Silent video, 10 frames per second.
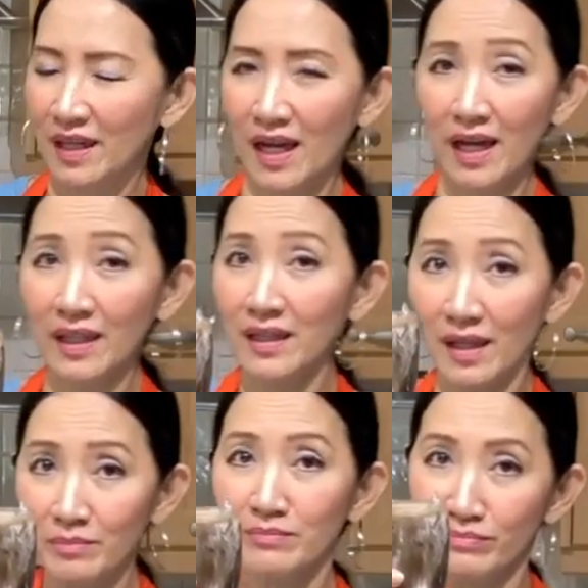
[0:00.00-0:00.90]
I
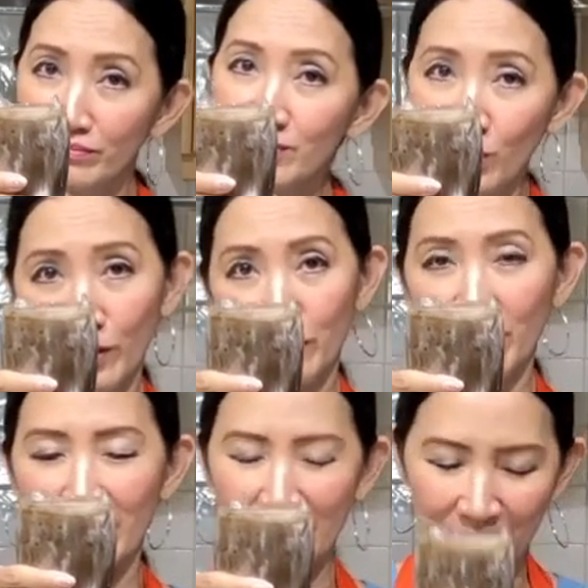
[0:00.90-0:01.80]
am going for
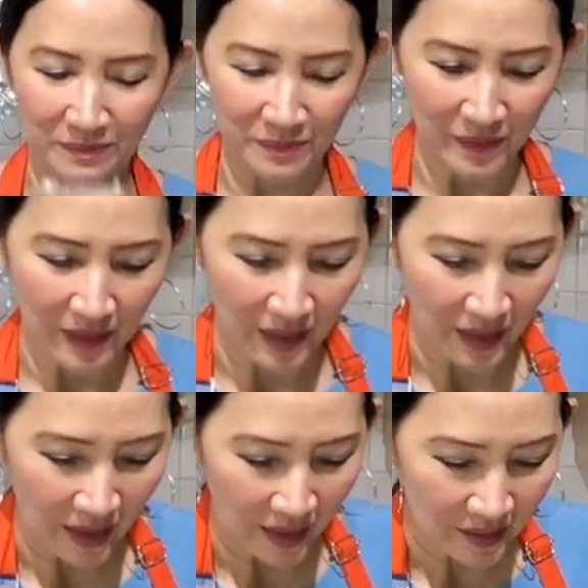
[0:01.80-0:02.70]
this.
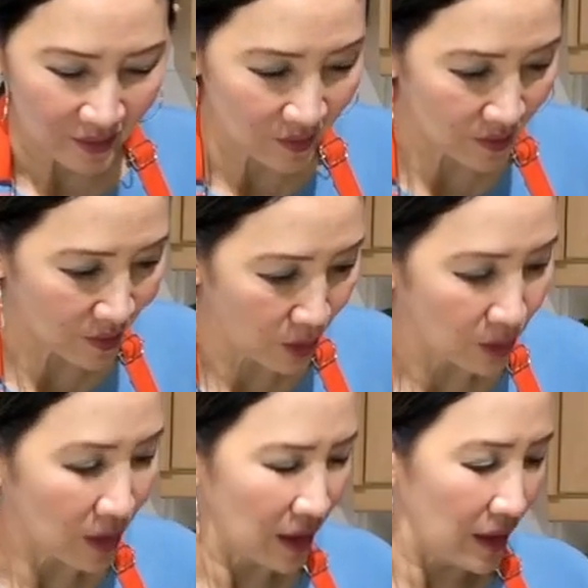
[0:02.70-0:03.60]

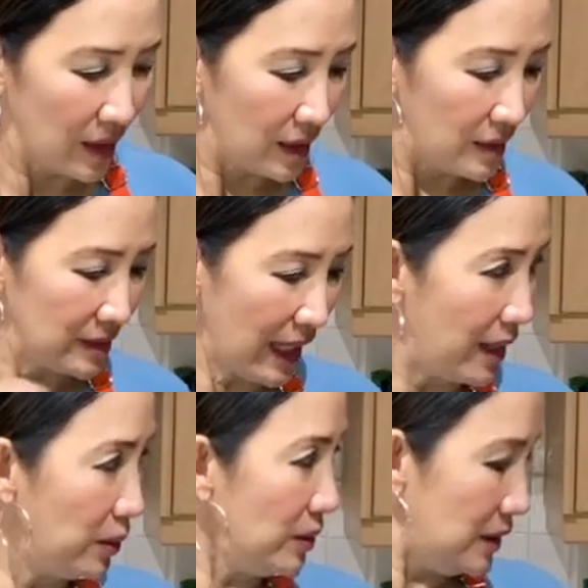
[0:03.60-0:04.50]
So
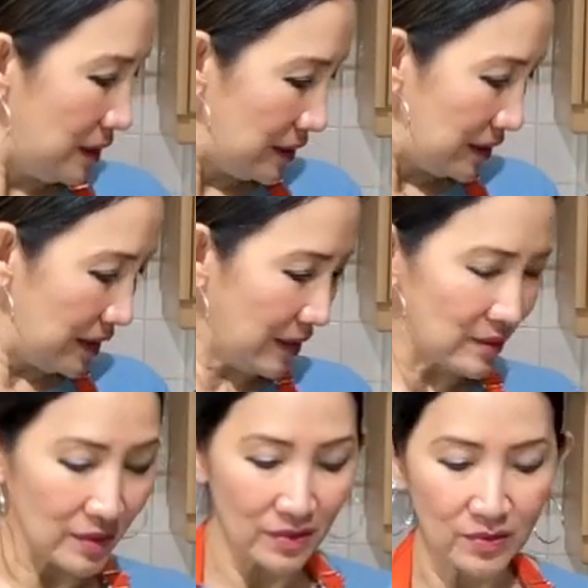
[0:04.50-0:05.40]
now
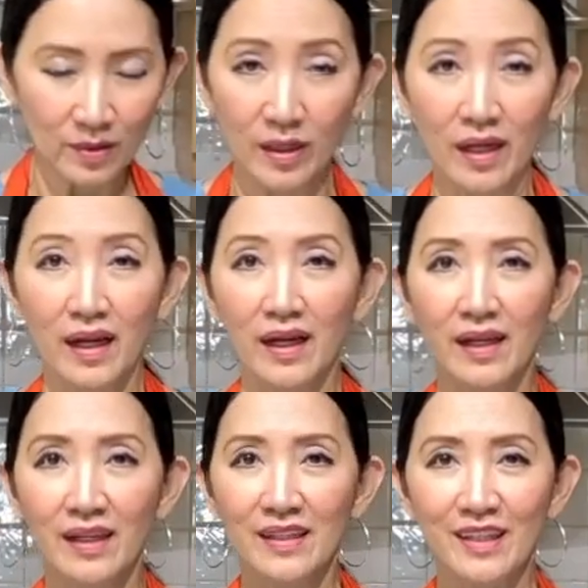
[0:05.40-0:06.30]
let us
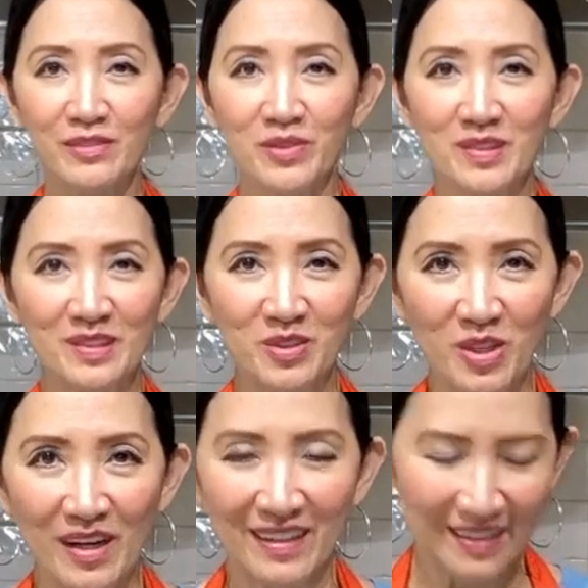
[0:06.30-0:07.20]
give this a
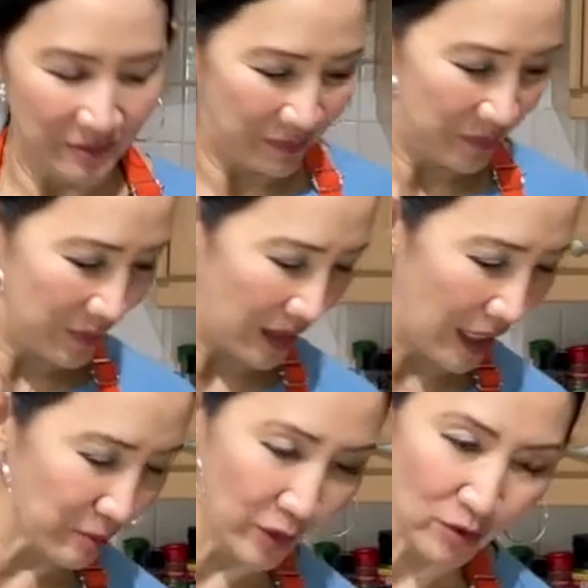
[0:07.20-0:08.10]
try.
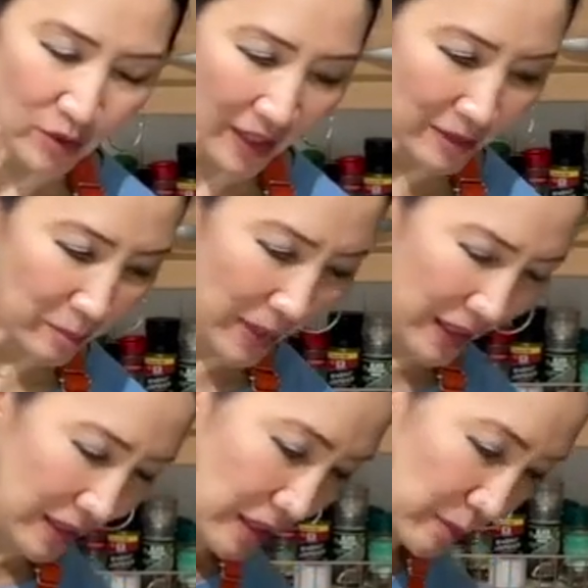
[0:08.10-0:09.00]
I'm going to get my